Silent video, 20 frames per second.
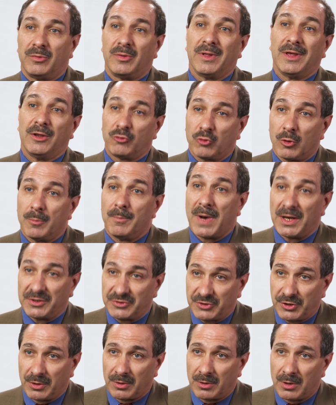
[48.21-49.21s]
is
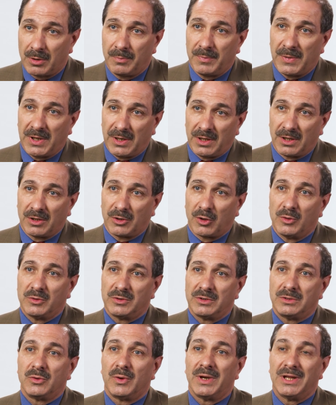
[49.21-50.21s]
intramuscular, meaning it
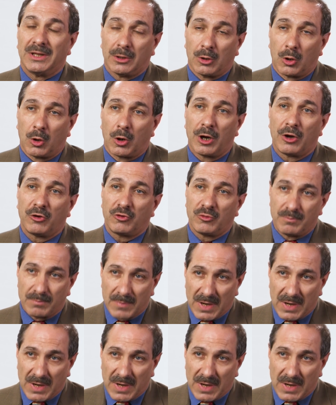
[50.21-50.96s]
goes into a large